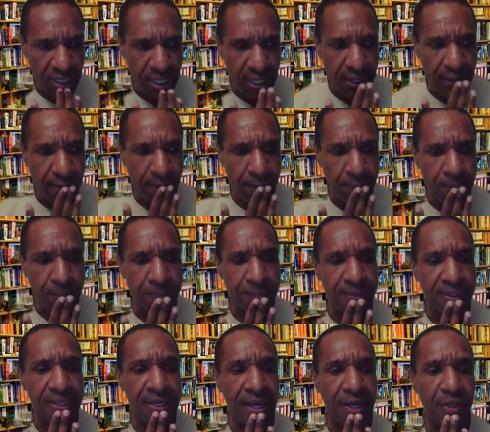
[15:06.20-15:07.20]

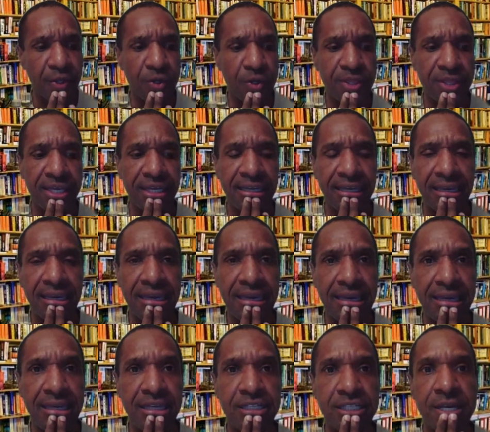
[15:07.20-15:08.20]
The other thing
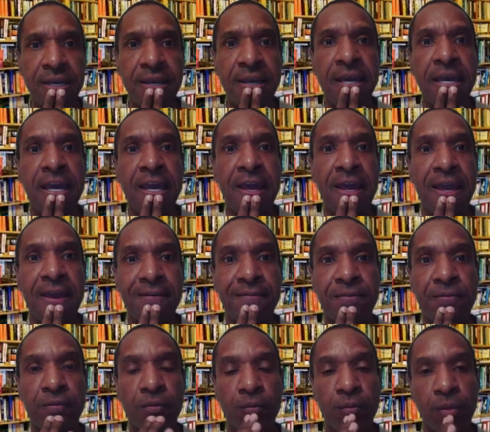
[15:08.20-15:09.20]
is,
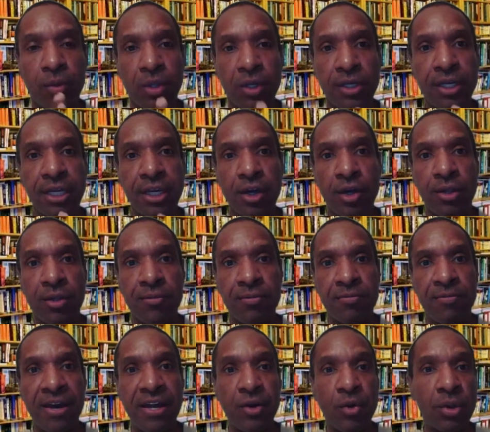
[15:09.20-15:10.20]
if looking on the
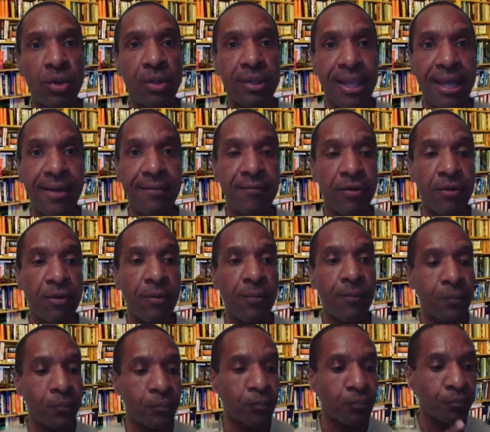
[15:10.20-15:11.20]
federal
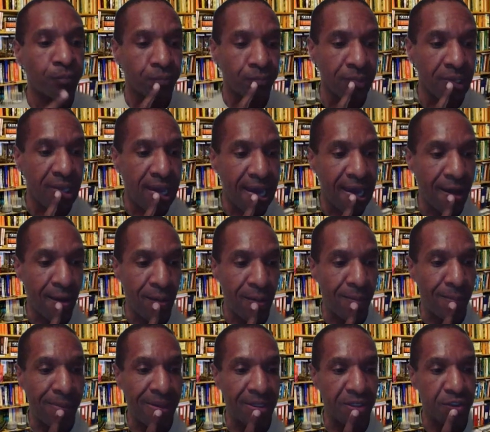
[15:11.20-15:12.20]
level, I would
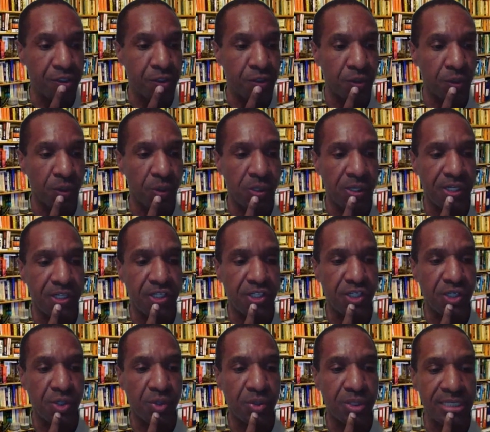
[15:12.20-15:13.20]
make sure
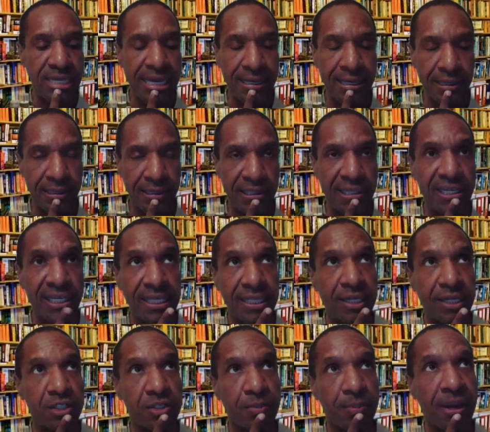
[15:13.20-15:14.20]
to take a look.
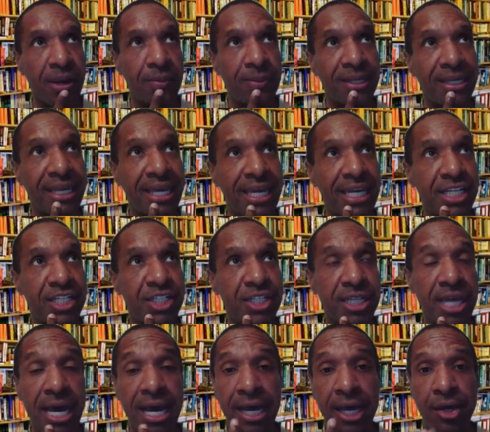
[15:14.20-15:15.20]
There's a publication,
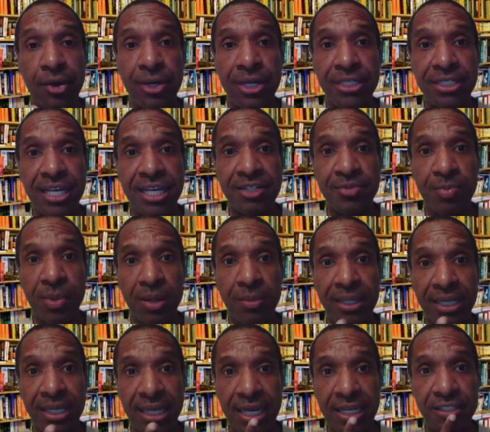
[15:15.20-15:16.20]
the IRS has
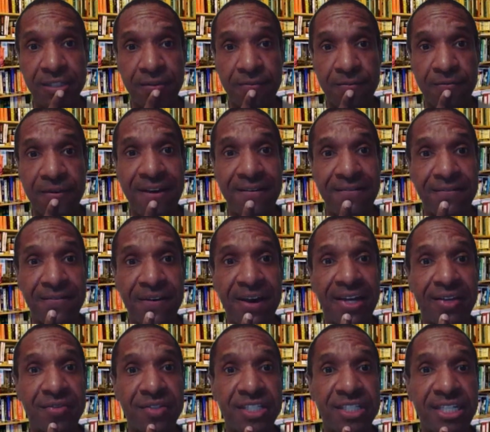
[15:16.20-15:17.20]
publication
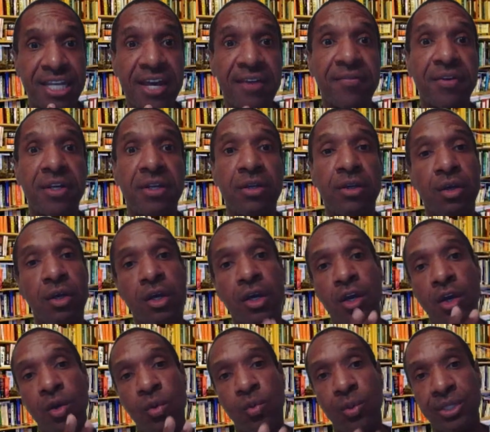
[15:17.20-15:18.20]
557,
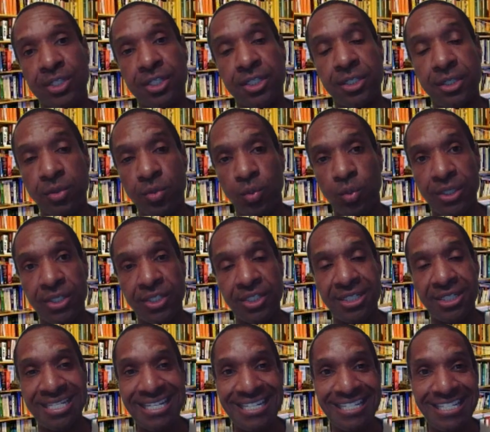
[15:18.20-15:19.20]
which
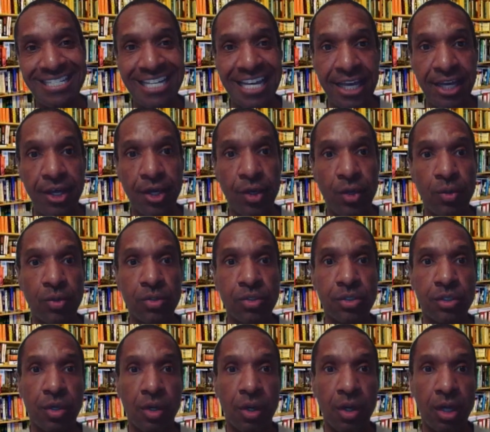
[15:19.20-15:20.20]

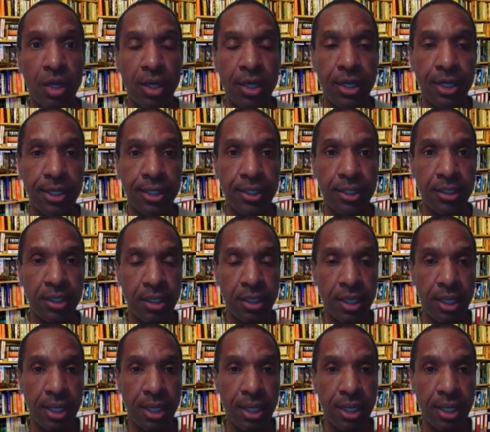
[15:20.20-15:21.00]
details on